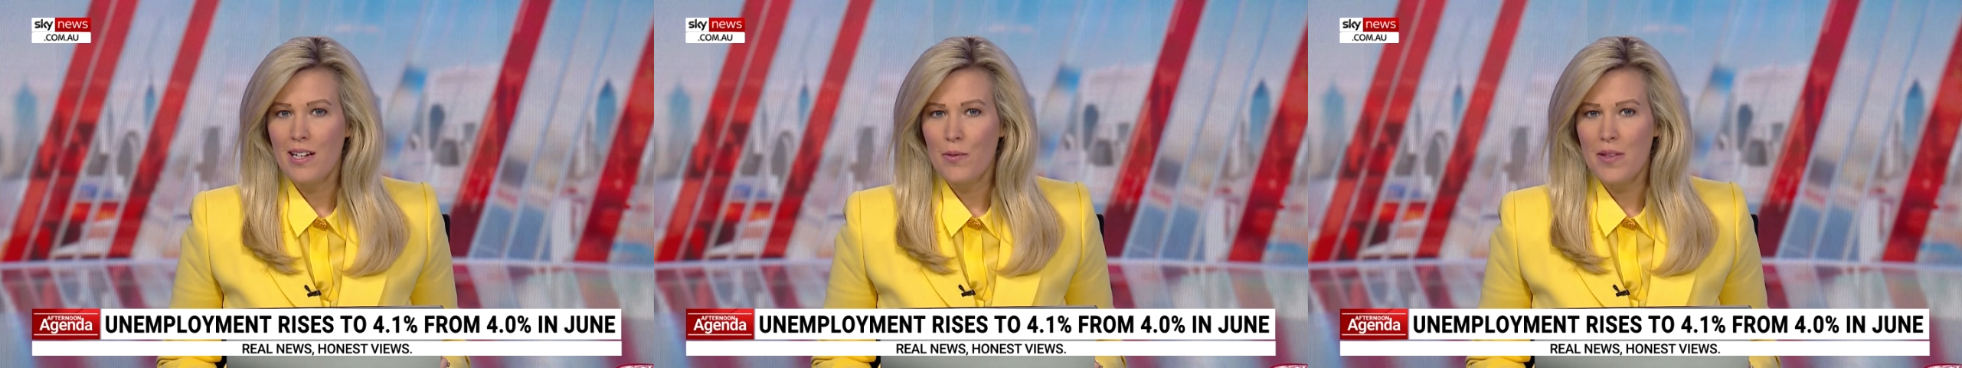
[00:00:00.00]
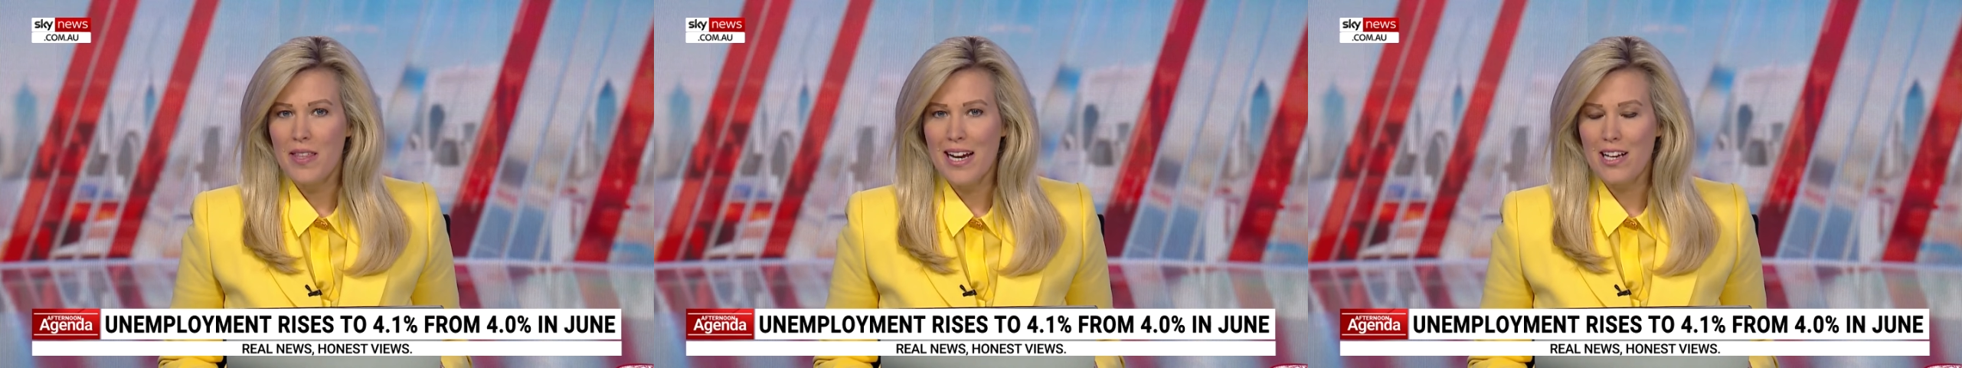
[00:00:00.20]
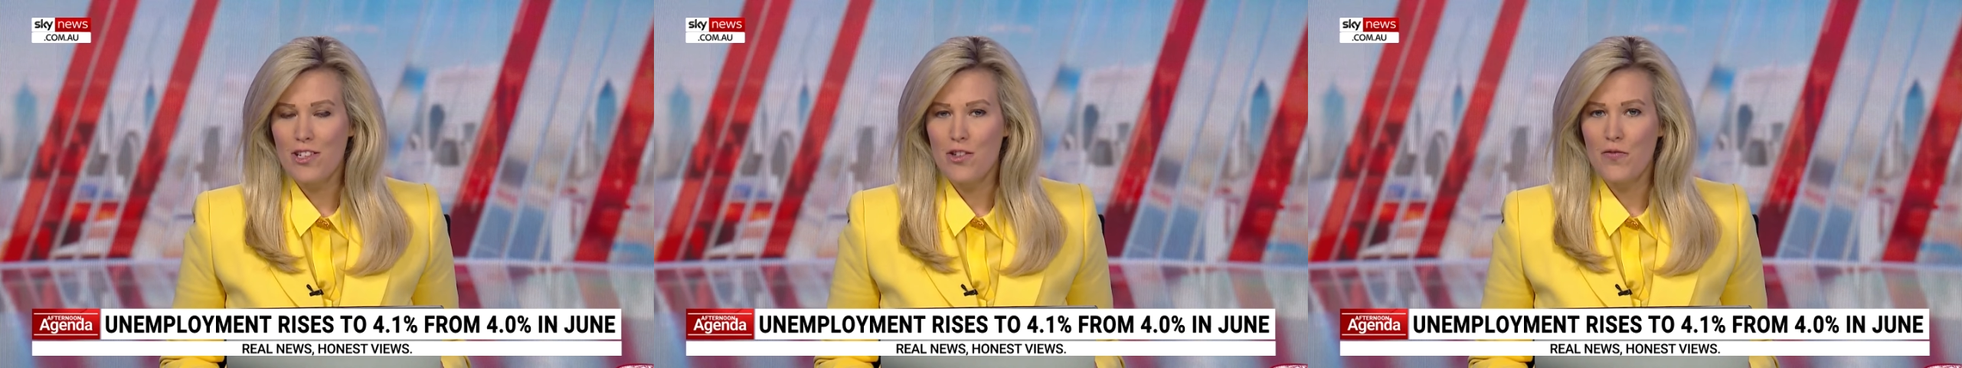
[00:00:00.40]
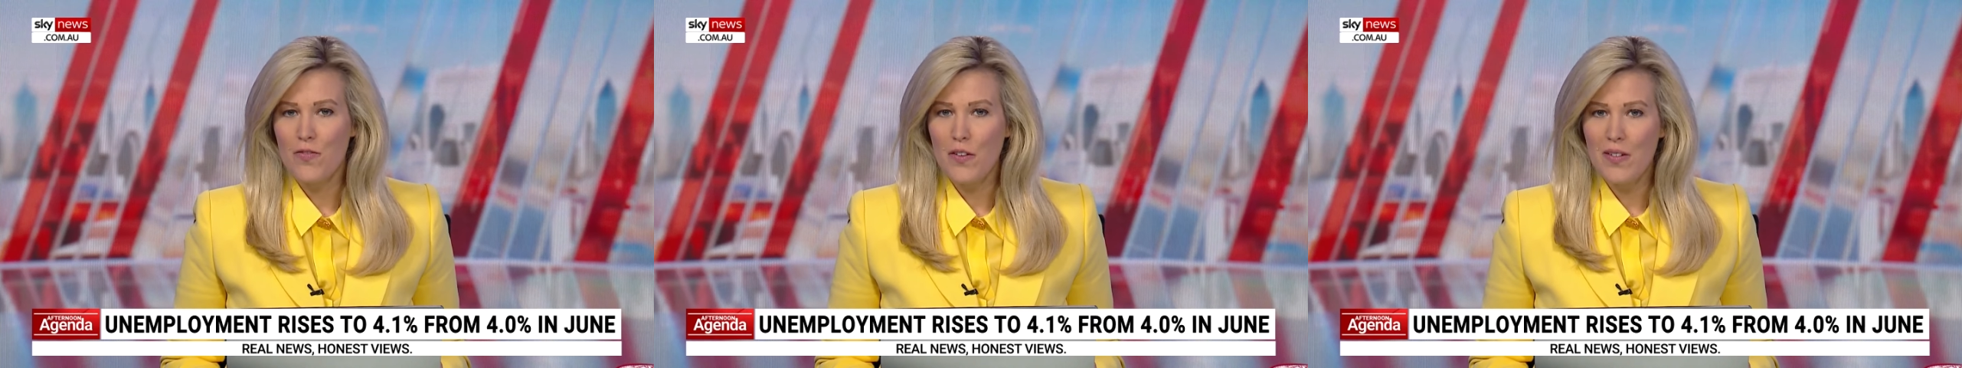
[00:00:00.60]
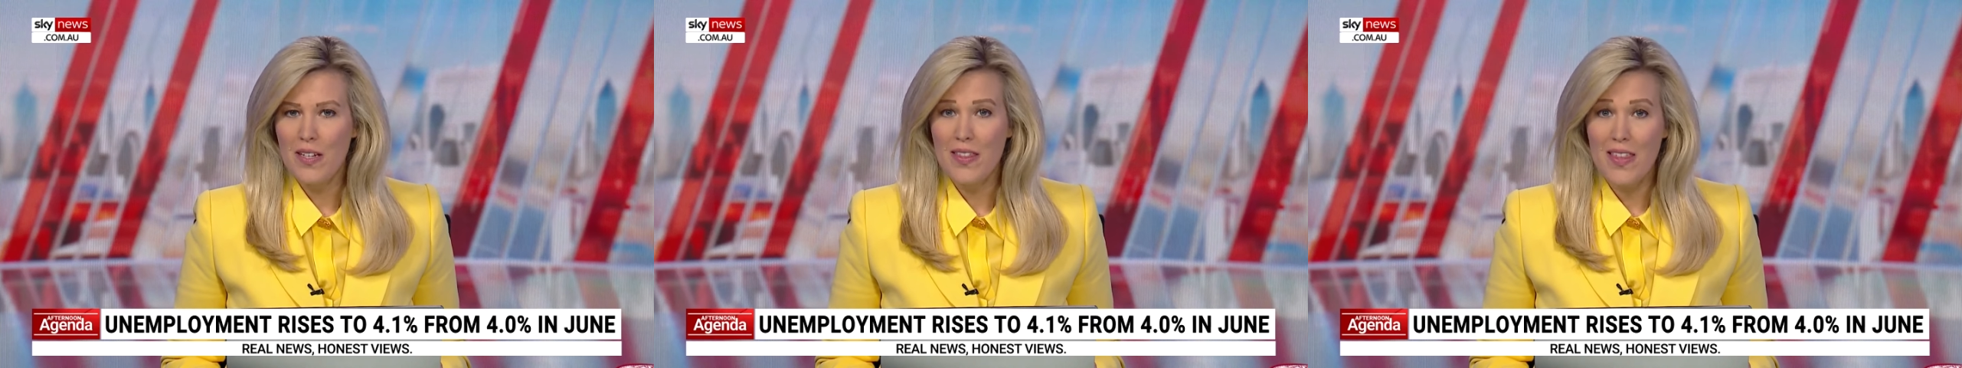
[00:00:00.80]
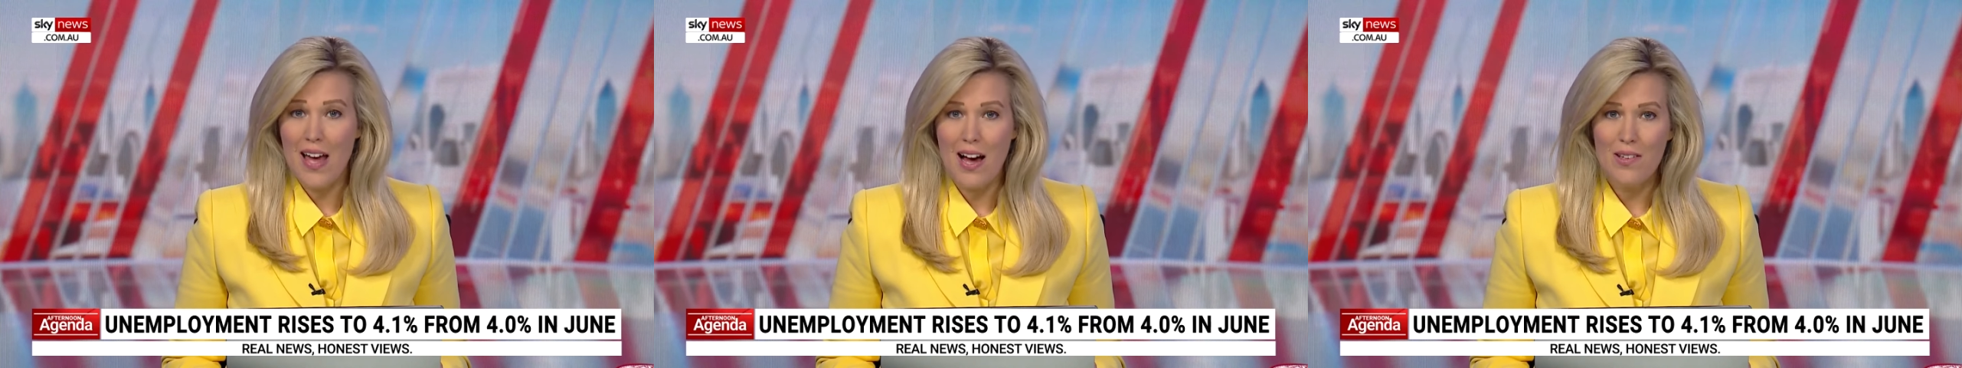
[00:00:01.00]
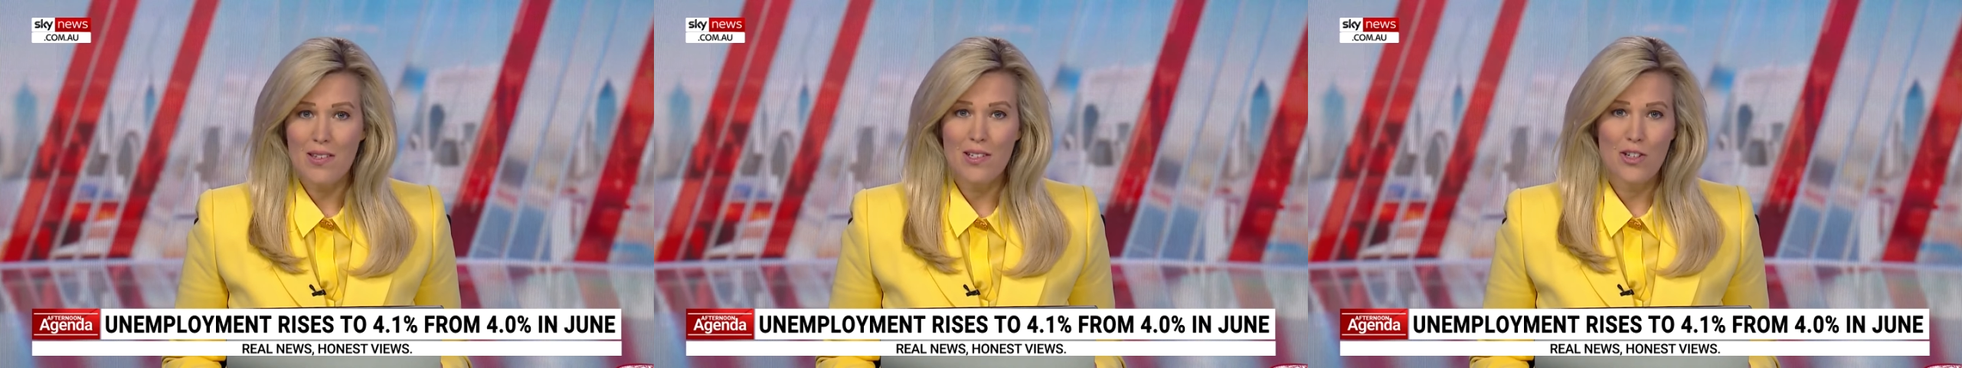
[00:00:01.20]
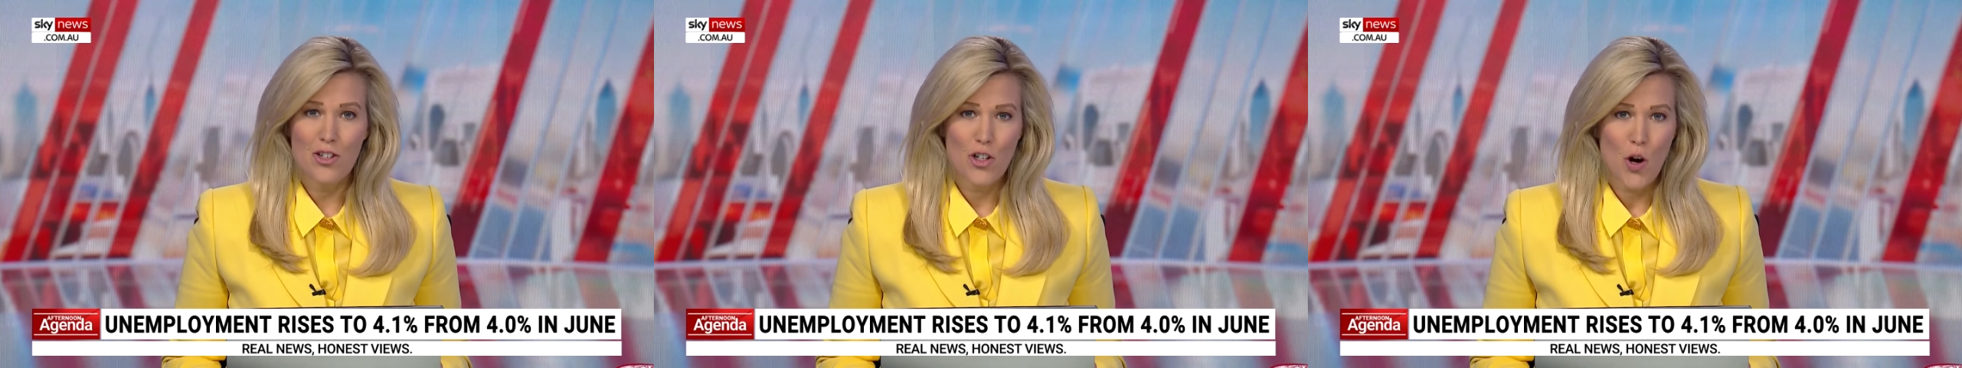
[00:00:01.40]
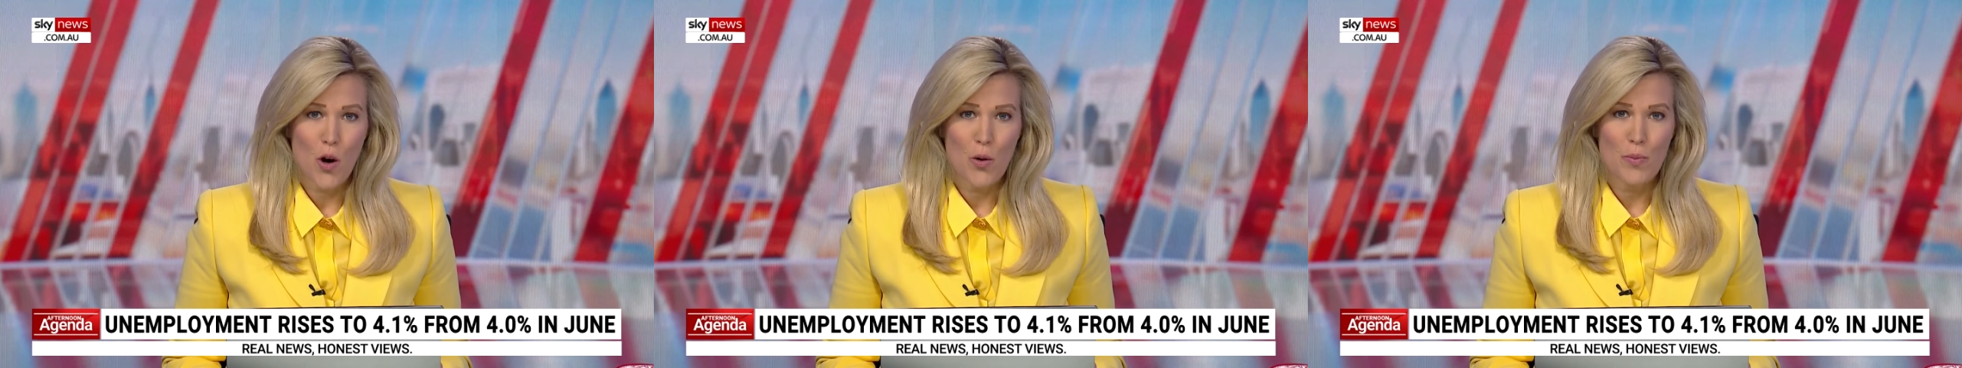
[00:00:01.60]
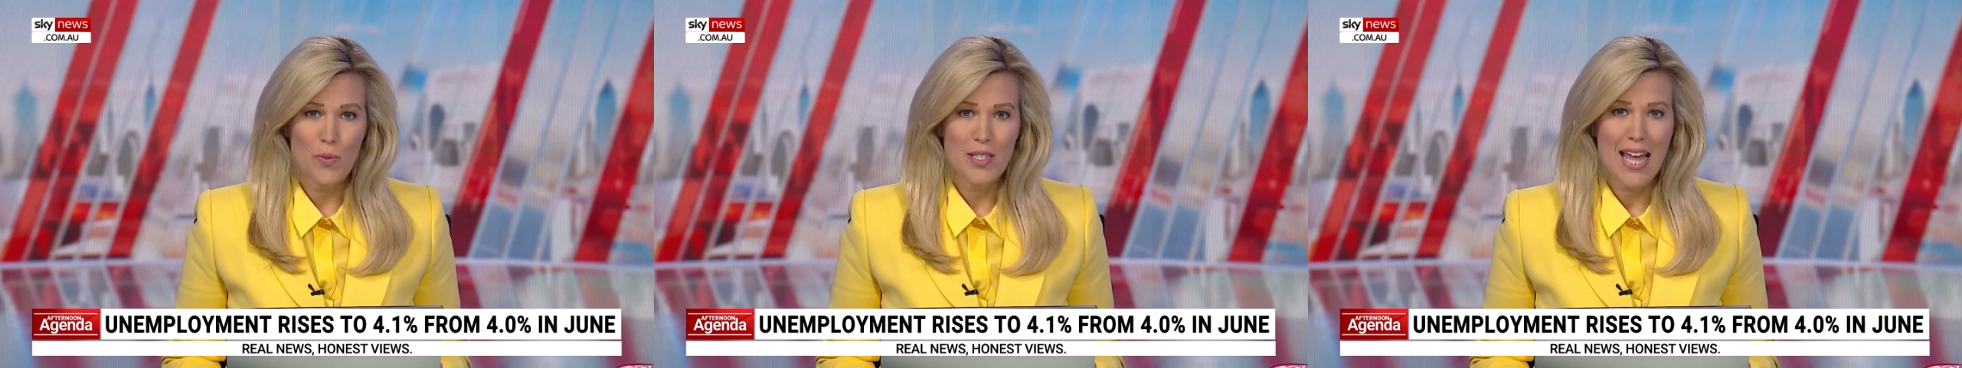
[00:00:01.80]
with an extra 50,000
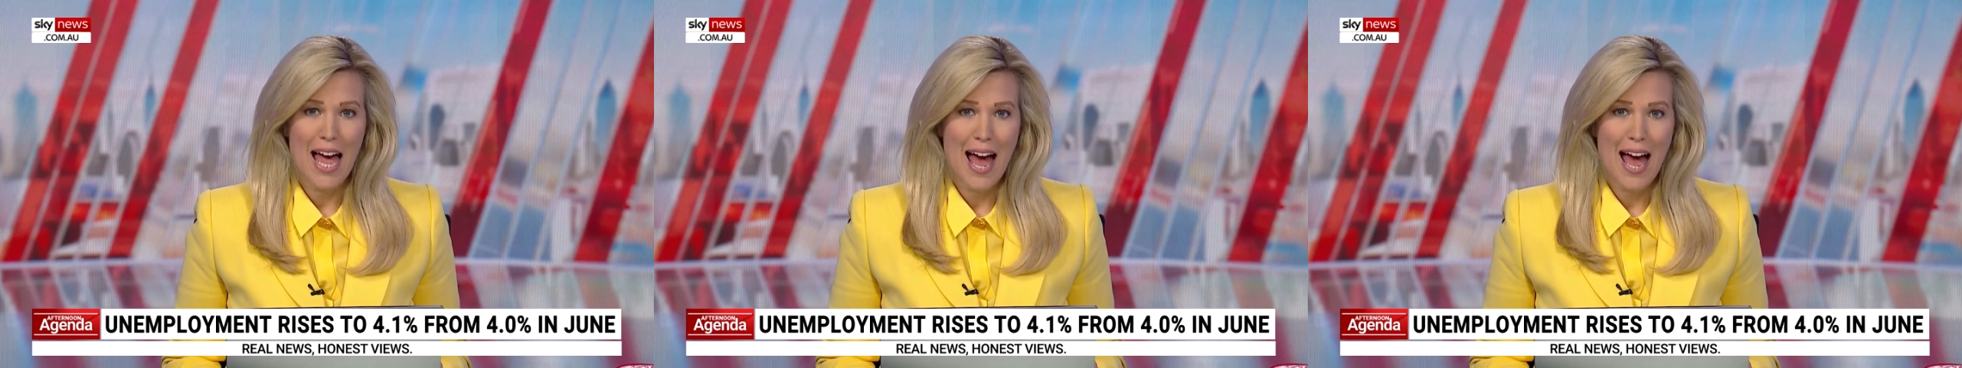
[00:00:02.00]
jobs